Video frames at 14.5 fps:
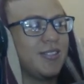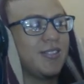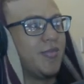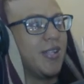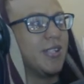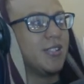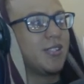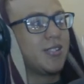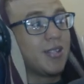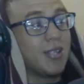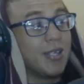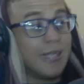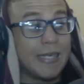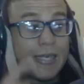There's
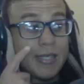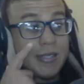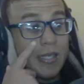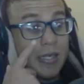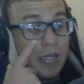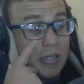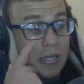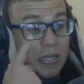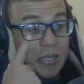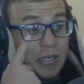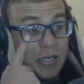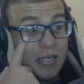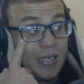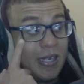the detail
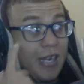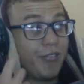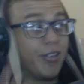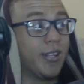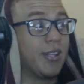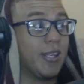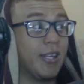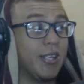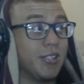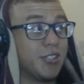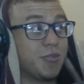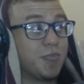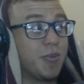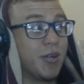in everything
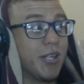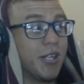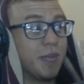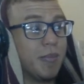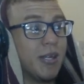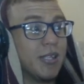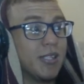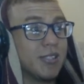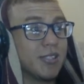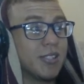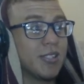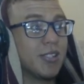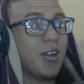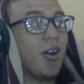is pretty
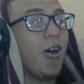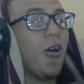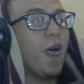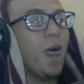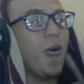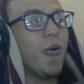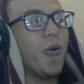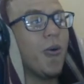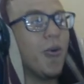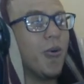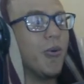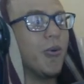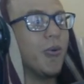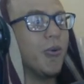amazing.
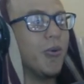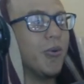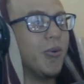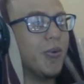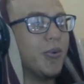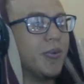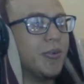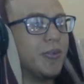Oh.